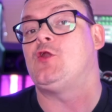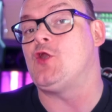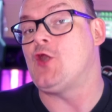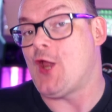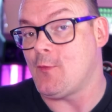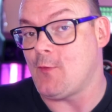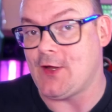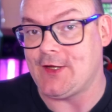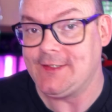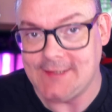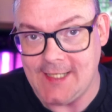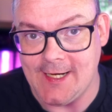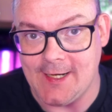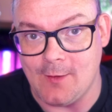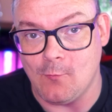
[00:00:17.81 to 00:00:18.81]
no
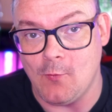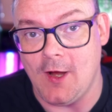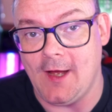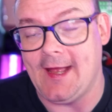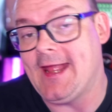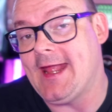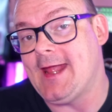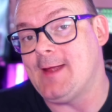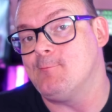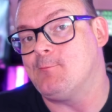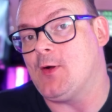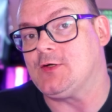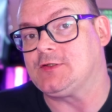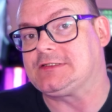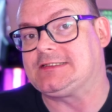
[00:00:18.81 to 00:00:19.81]
idea what a
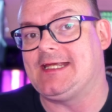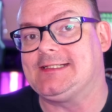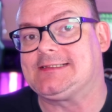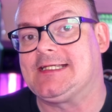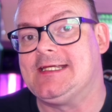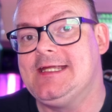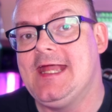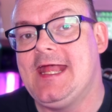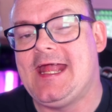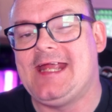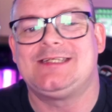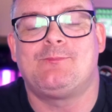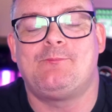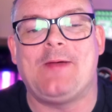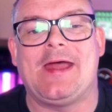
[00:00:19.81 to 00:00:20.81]
hitbox is,
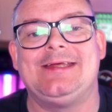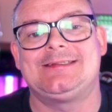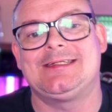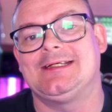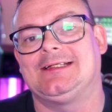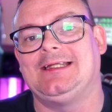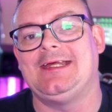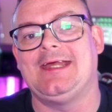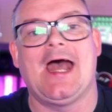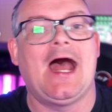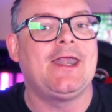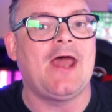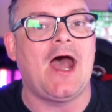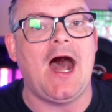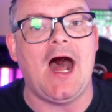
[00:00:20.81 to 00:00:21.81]
it's basically
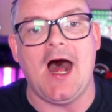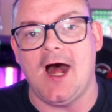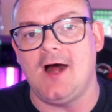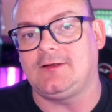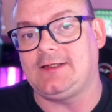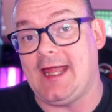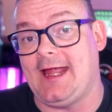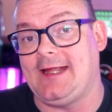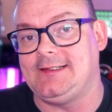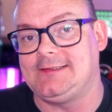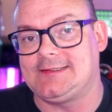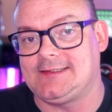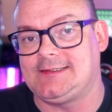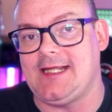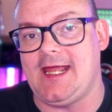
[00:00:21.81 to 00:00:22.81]
an
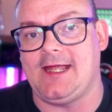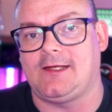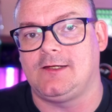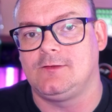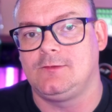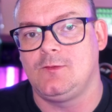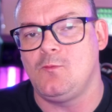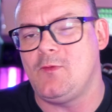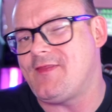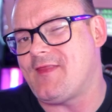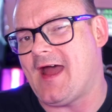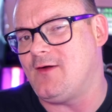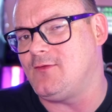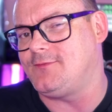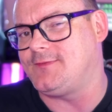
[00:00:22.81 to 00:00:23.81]
arcade stick
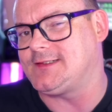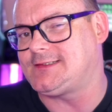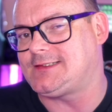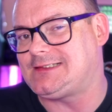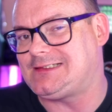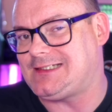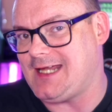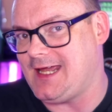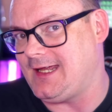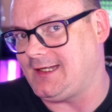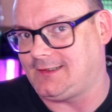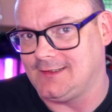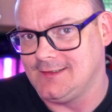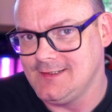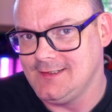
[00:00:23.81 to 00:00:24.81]
without the
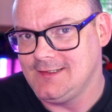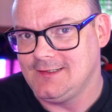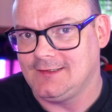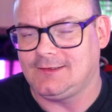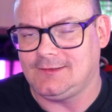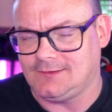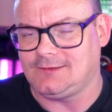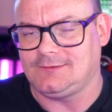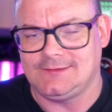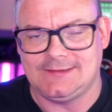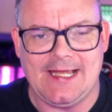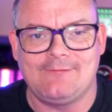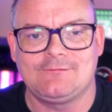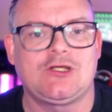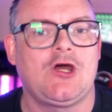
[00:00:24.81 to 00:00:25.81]
stick.
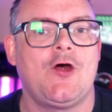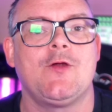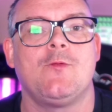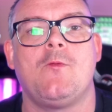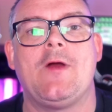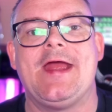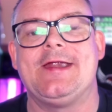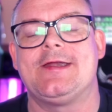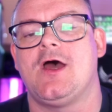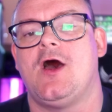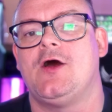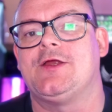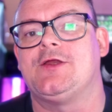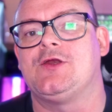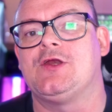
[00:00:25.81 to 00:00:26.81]
Sounds kind of weird,
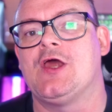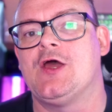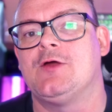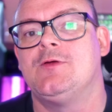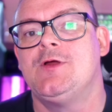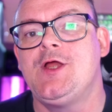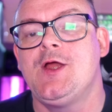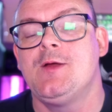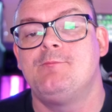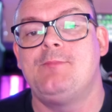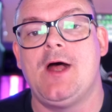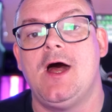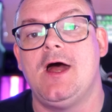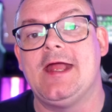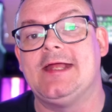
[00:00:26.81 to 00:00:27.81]
I know,
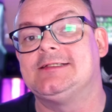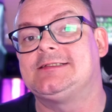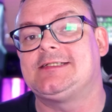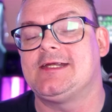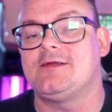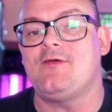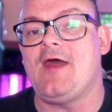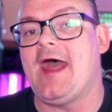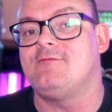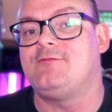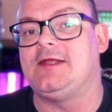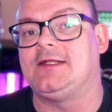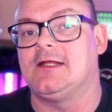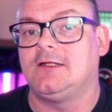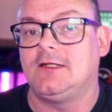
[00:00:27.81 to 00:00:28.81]
but instead of
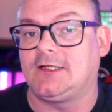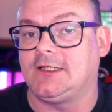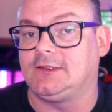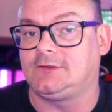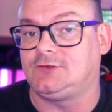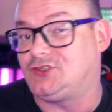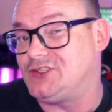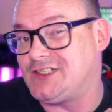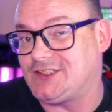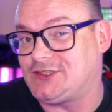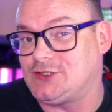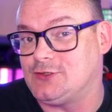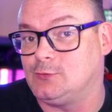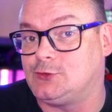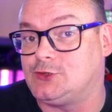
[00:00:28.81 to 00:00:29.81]
having like a
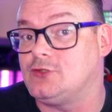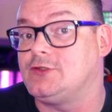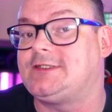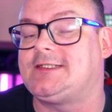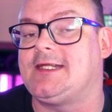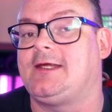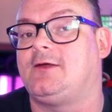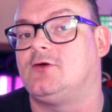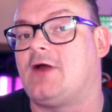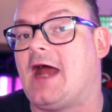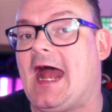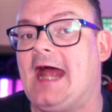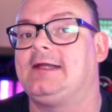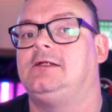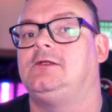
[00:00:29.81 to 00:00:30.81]
traditional joystick or
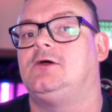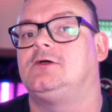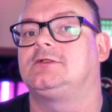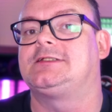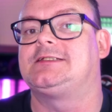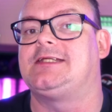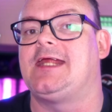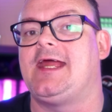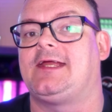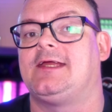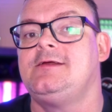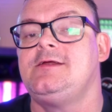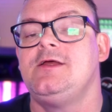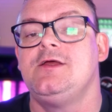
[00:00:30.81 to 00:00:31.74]
analog stick,